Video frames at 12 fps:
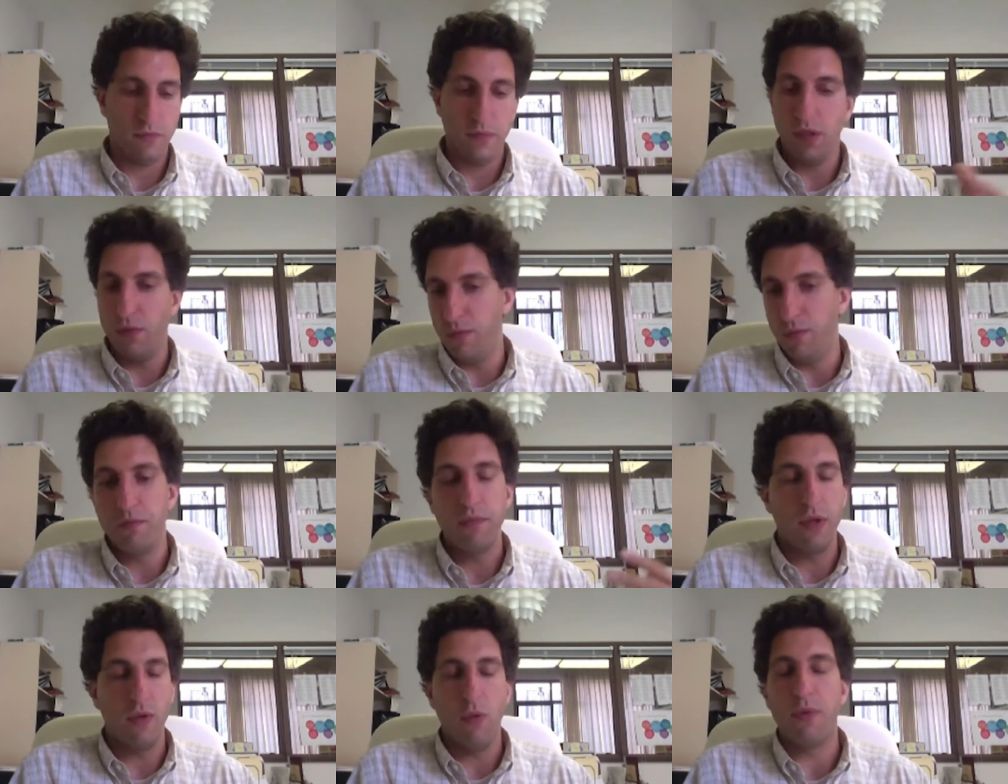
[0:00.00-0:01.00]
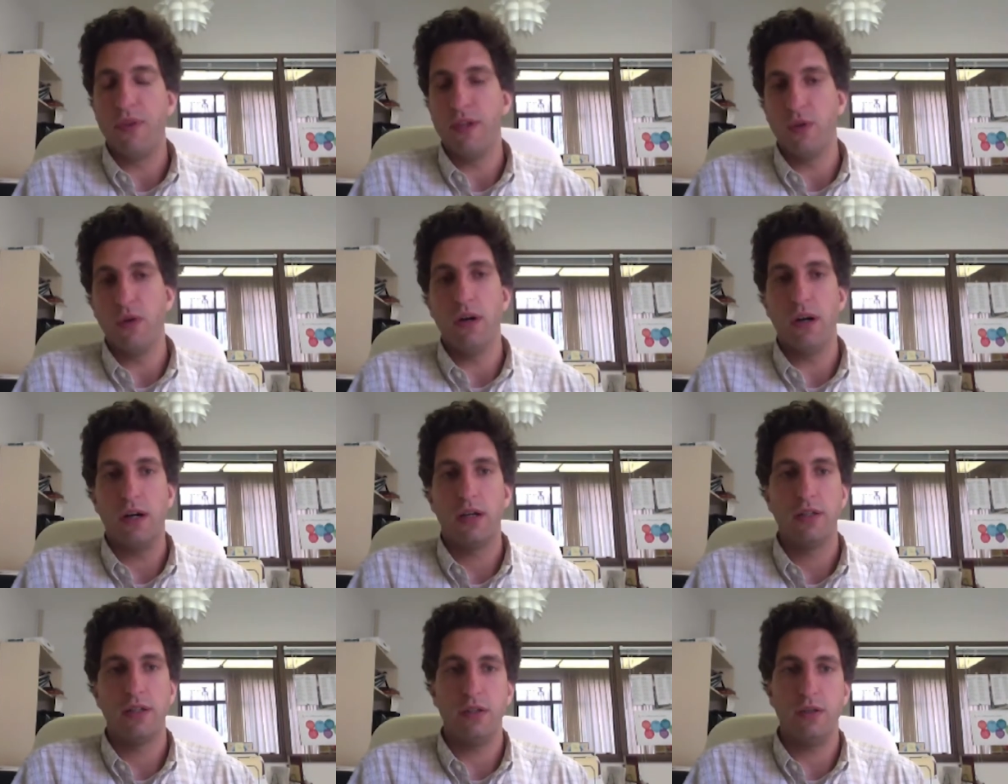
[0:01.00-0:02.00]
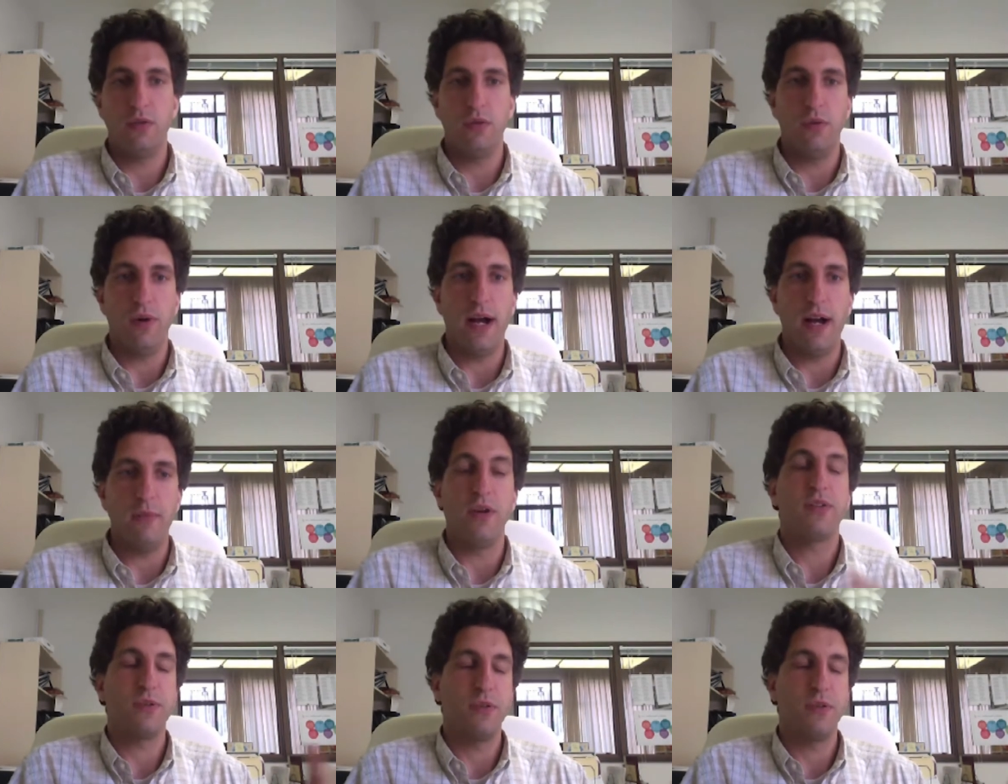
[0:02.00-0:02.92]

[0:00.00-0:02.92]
you open the door to, or